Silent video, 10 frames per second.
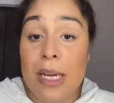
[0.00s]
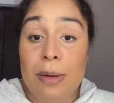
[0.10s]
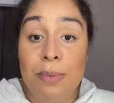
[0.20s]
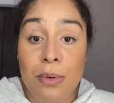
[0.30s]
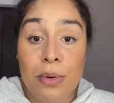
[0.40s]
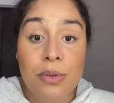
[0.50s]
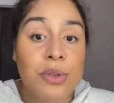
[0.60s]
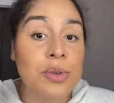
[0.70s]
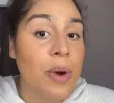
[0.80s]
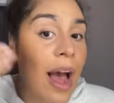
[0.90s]
people
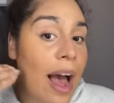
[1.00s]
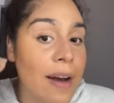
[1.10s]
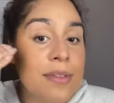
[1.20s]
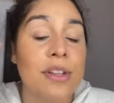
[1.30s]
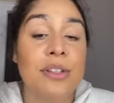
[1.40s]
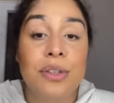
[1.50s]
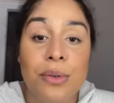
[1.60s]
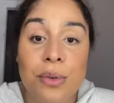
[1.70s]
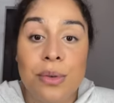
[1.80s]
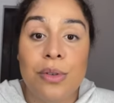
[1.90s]
to have the
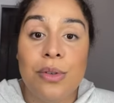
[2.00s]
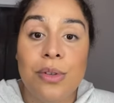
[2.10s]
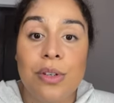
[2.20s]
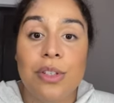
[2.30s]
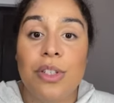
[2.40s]
tool